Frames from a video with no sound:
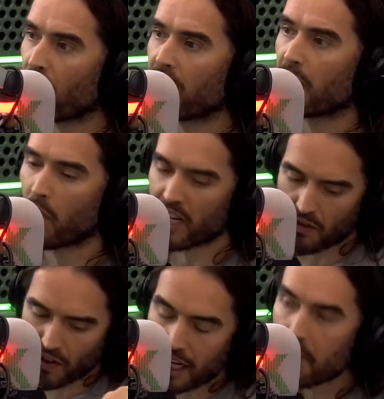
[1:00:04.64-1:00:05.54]
finding ways
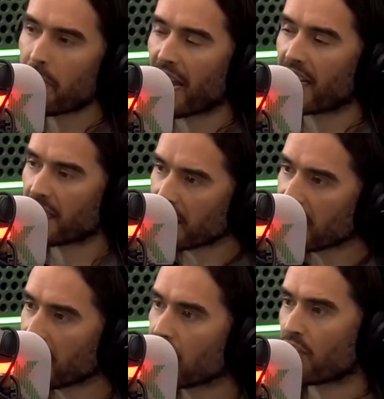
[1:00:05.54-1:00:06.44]
of impact the
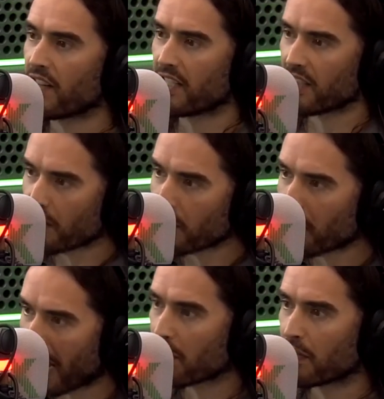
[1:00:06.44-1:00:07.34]
interests of the
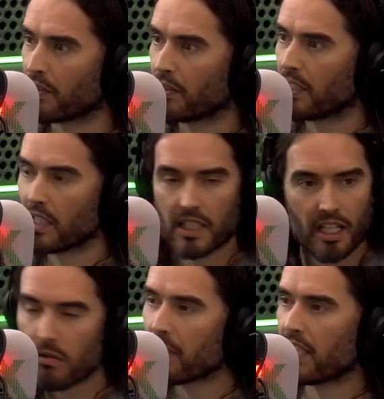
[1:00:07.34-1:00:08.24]
powerful.
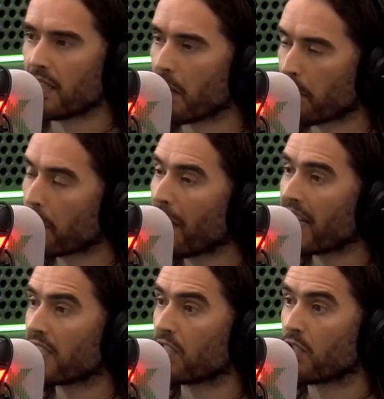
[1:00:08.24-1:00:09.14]
Until we are
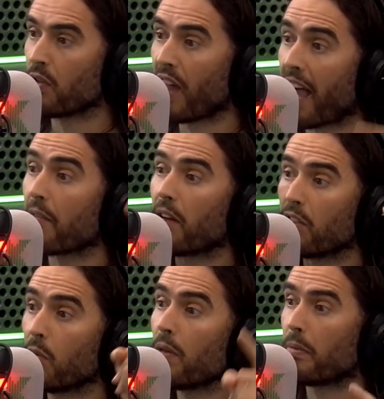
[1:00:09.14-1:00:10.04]
prepared to do that,
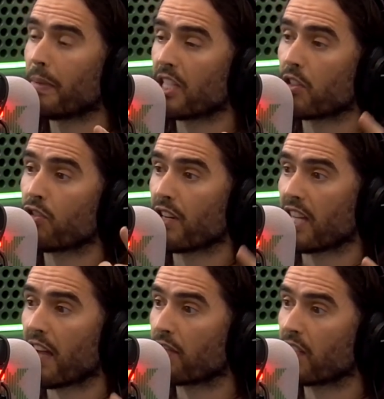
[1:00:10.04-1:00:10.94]
until we're prepared to address
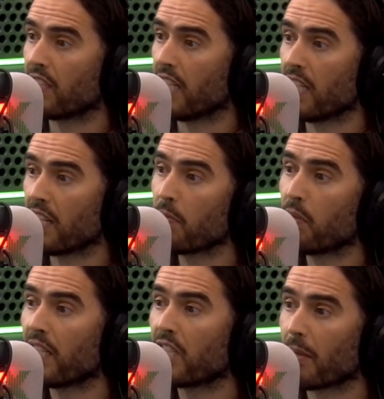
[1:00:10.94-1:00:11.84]
that frontier, there's no
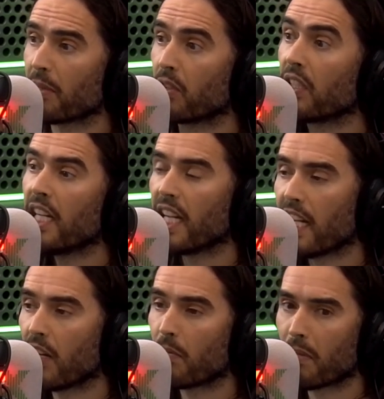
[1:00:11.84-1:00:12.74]
point in jumping on
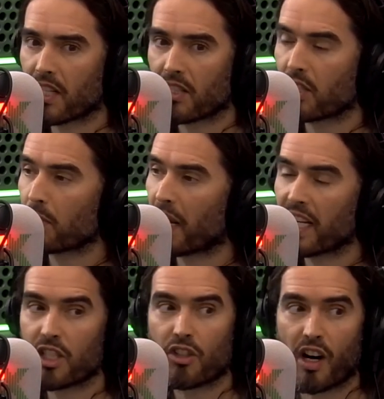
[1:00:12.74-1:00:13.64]
Elon Musk's
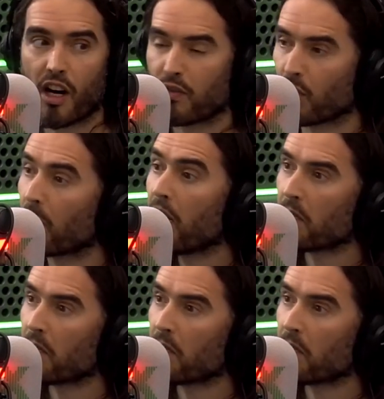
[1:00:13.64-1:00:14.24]
spacecraft or